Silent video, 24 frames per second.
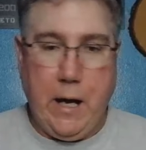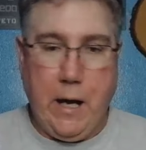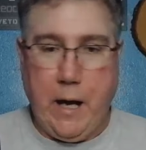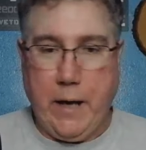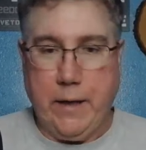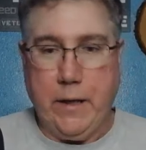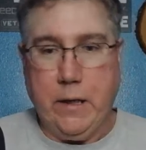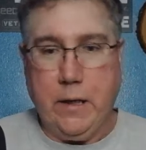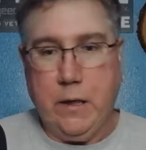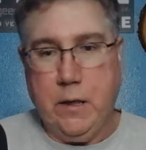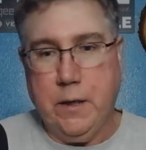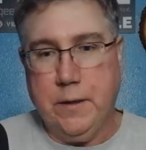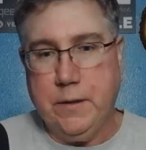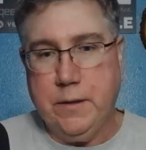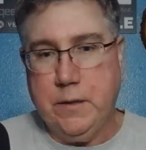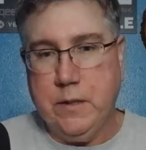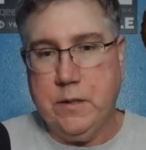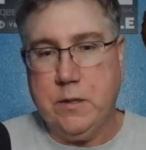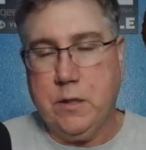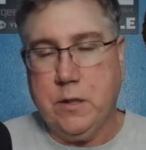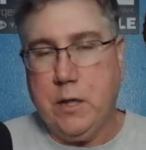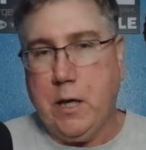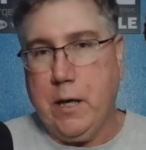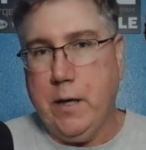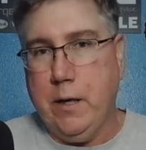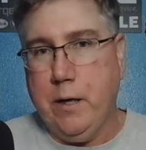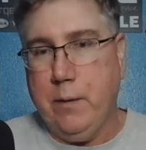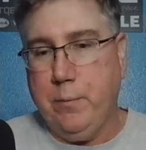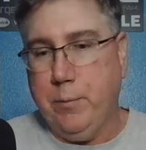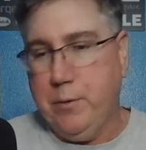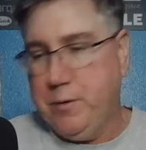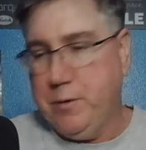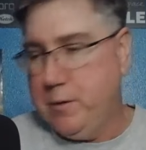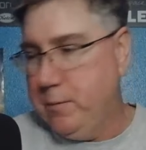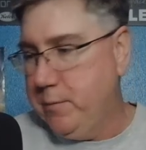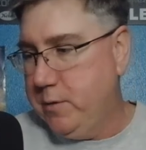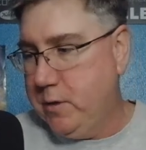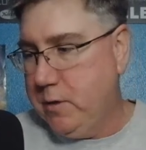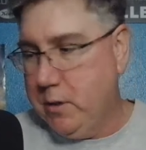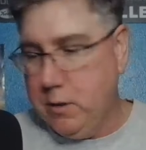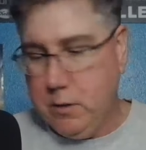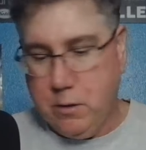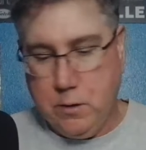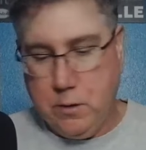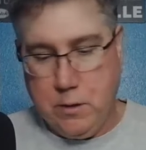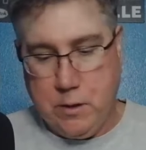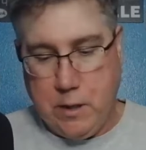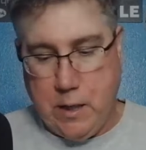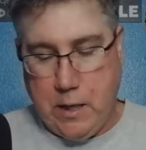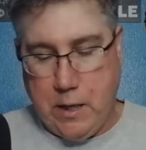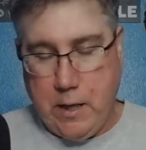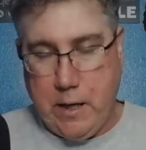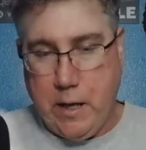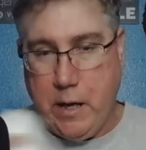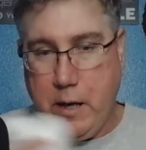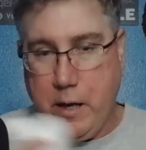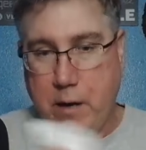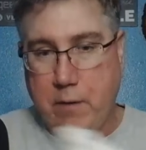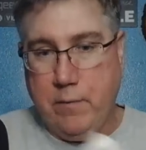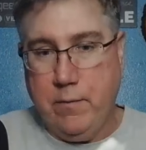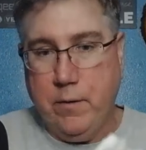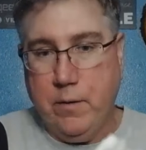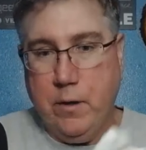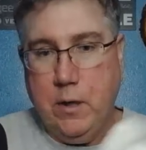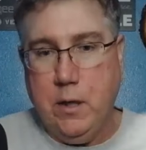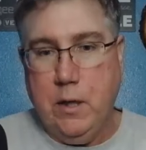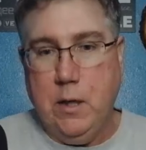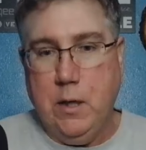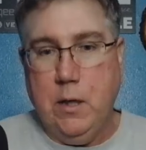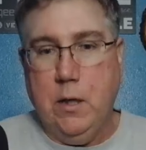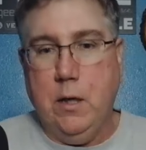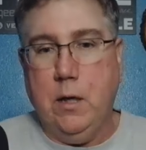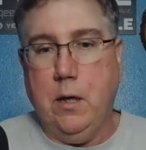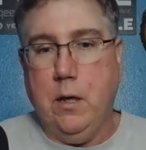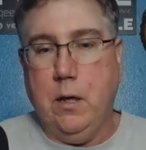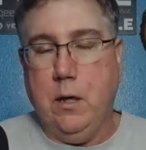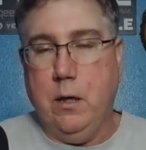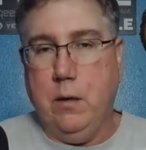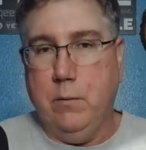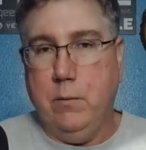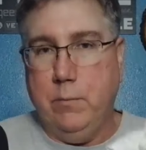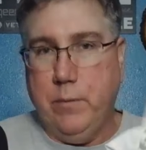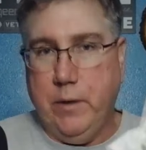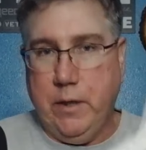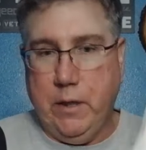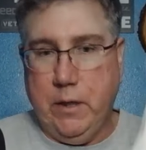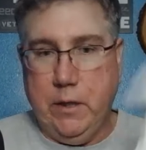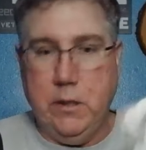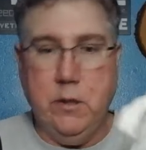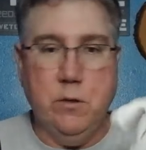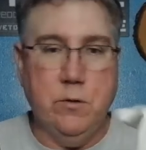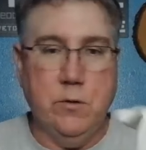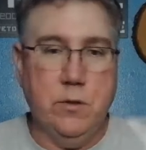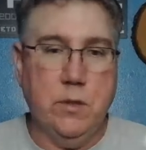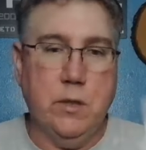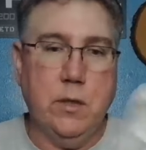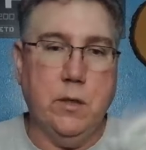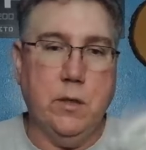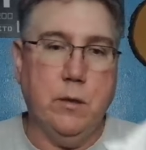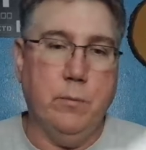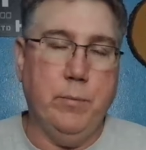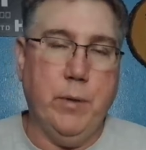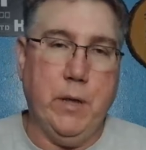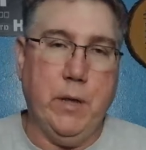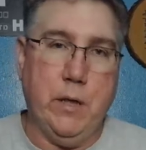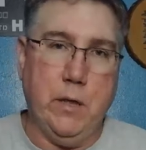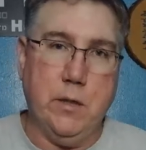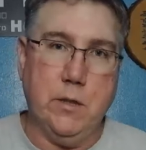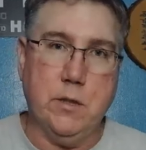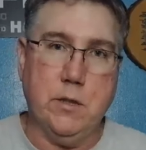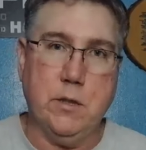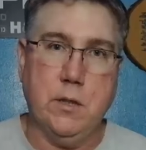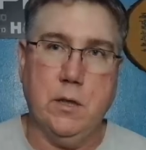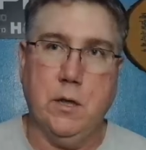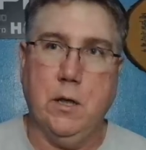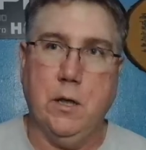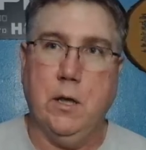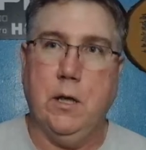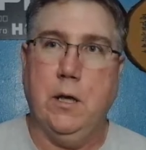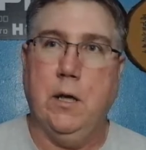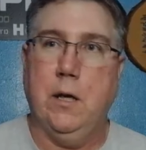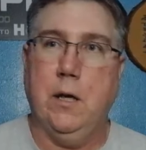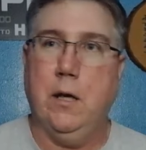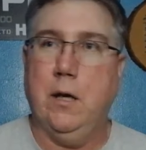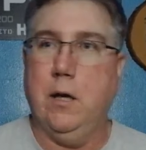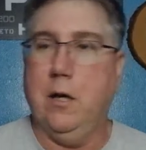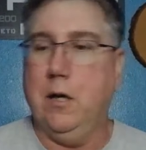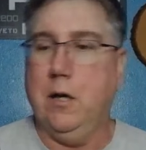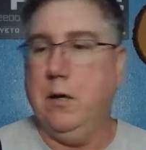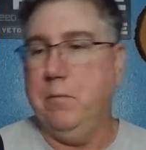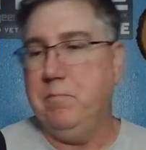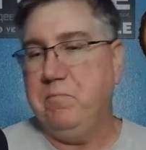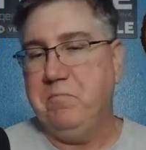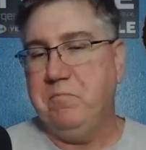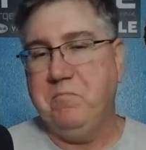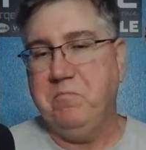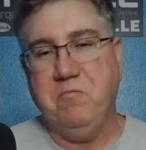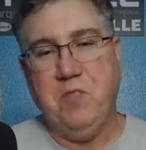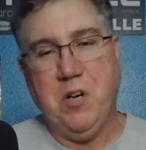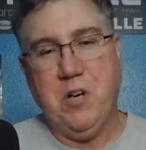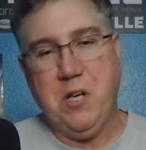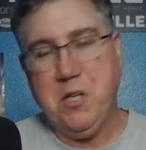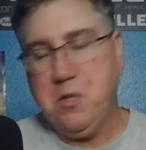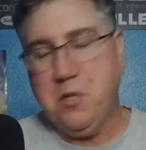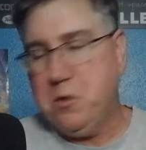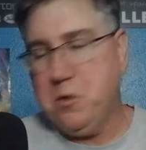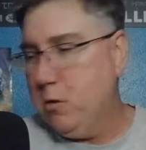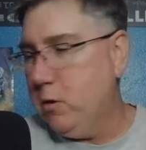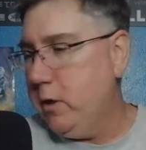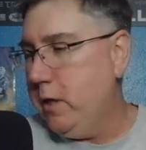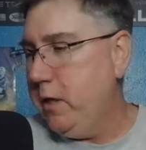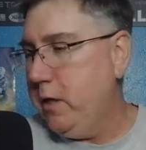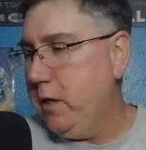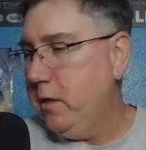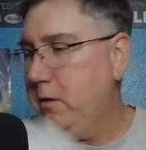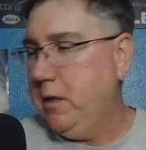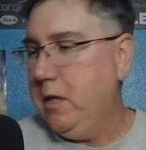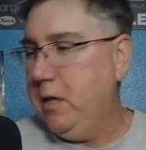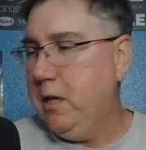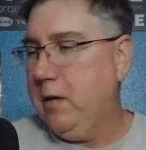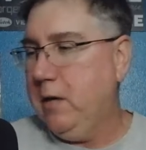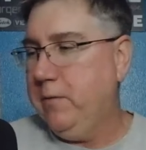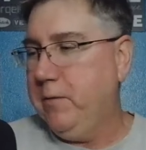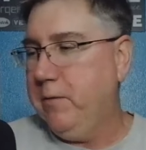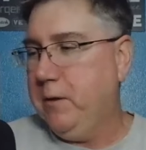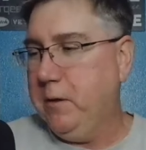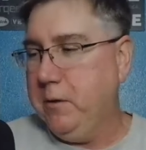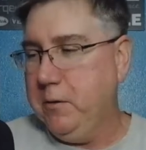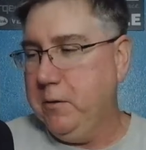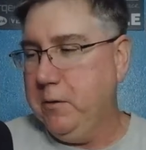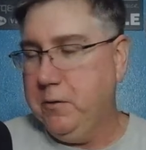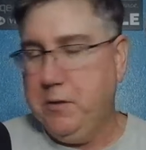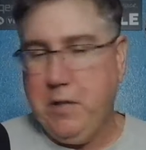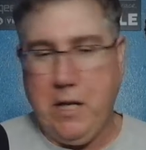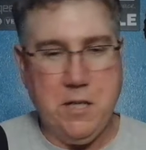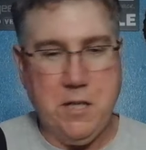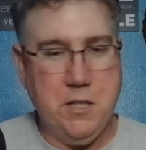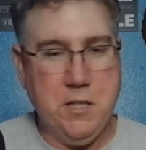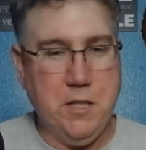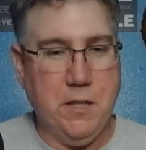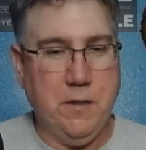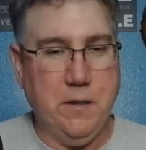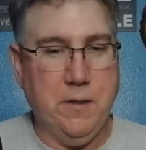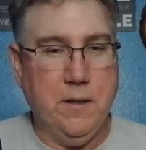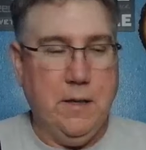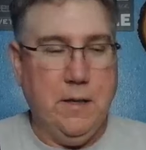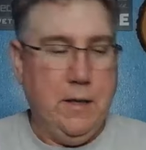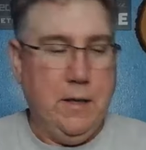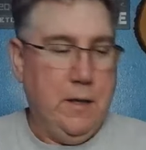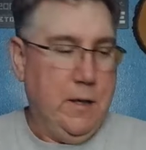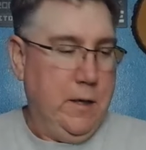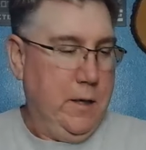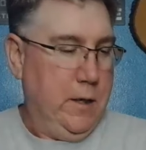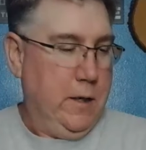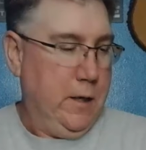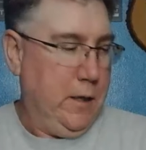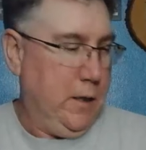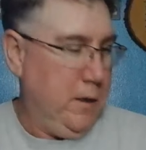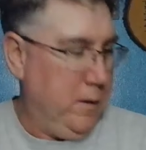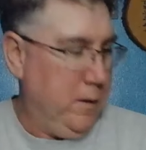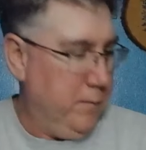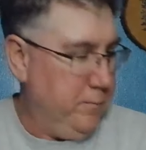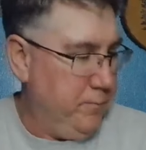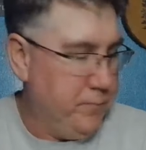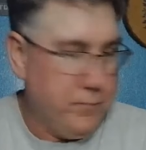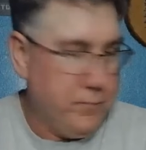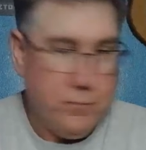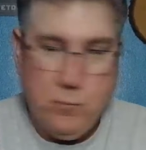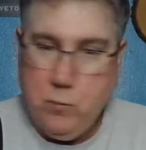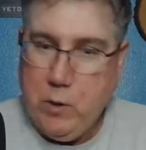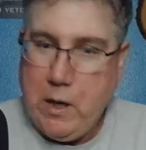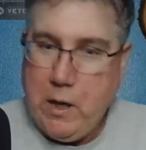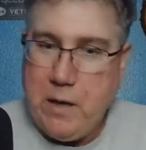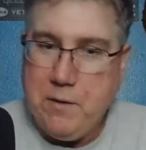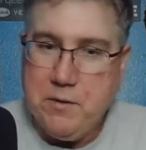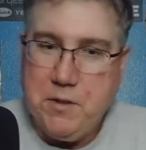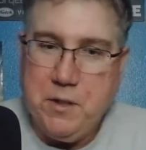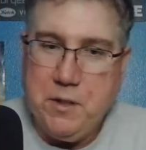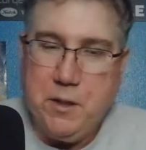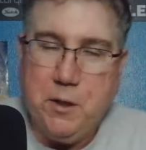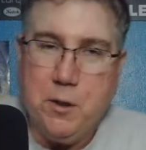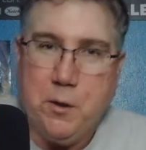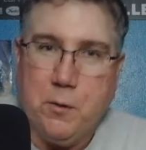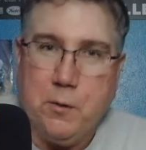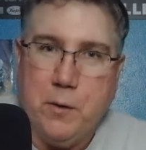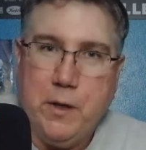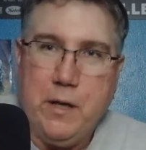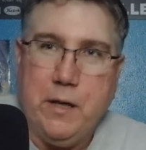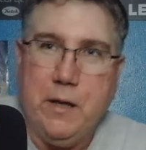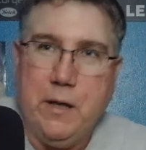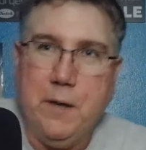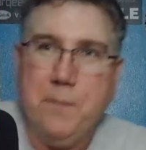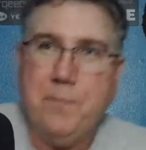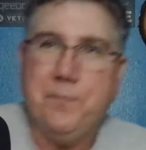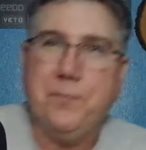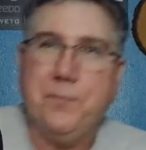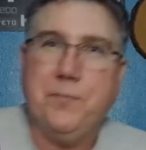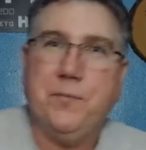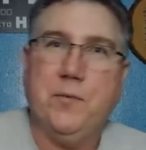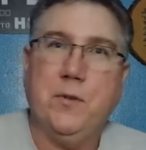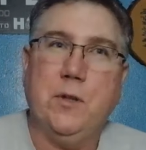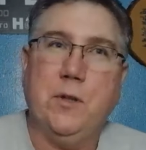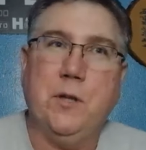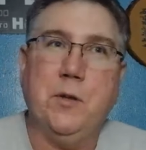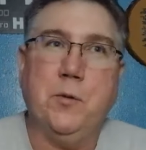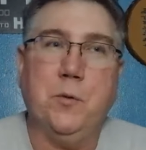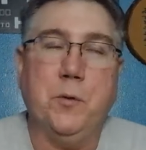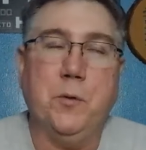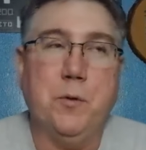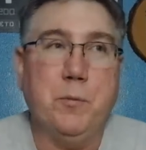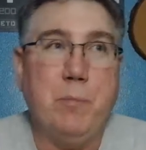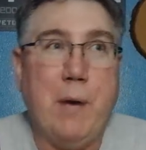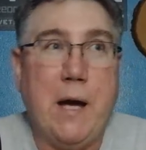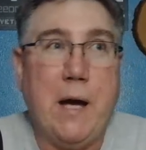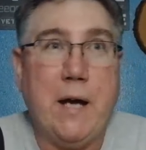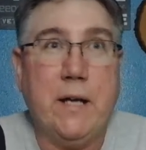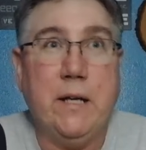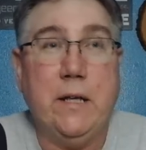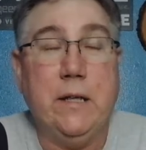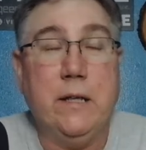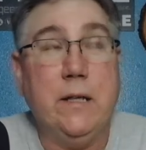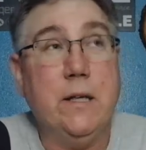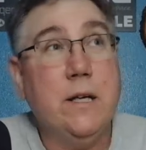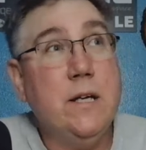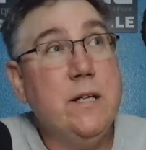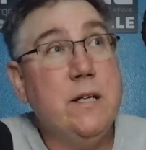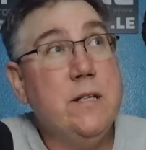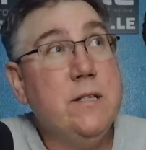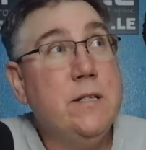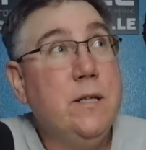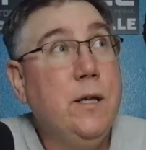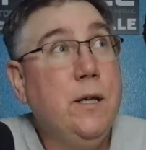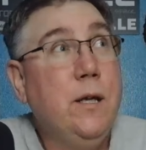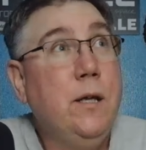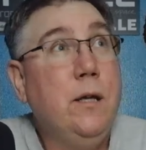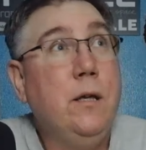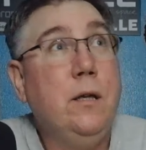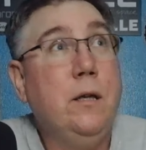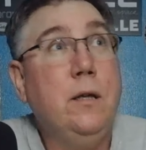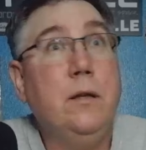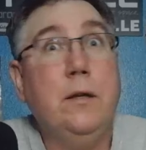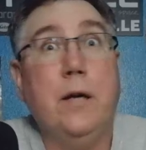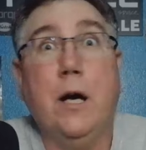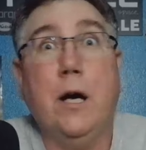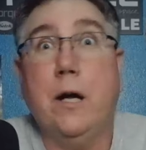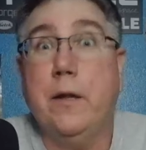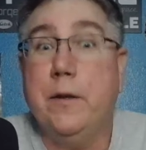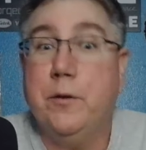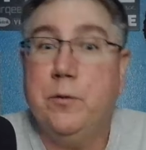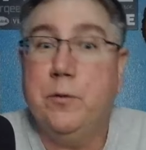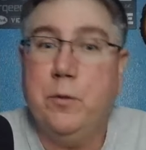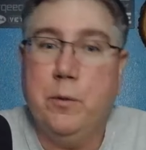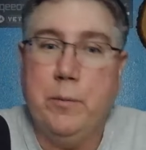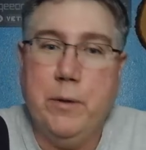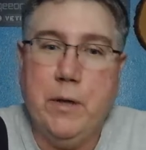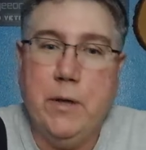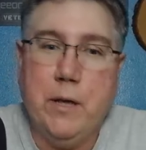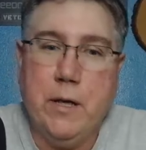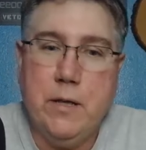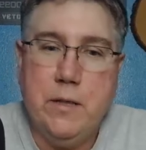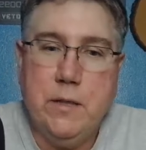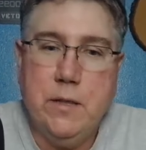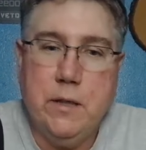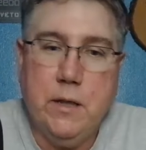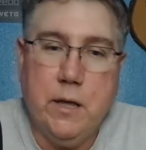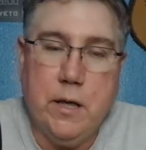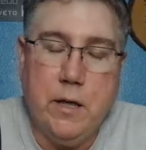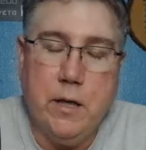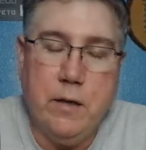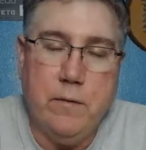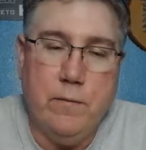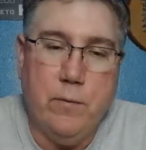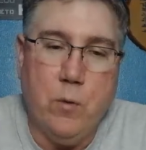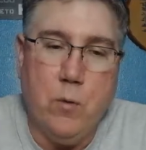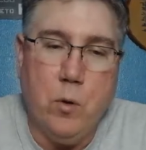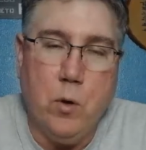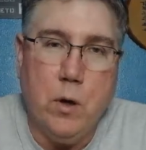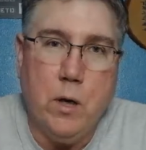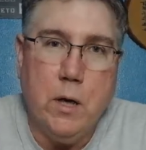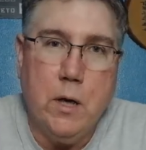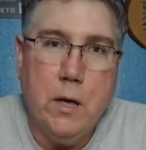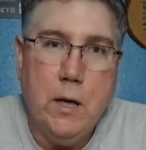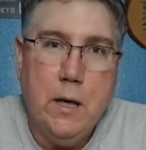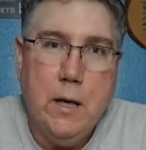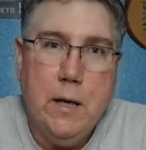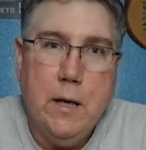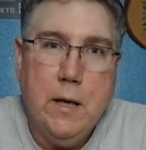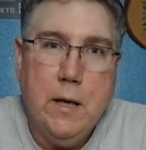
I could cut this guy up with some scissors that I have and use it in a pinch. Funny story, get off on a little tangent. When I was in Korea, this was back in this would have been 1994.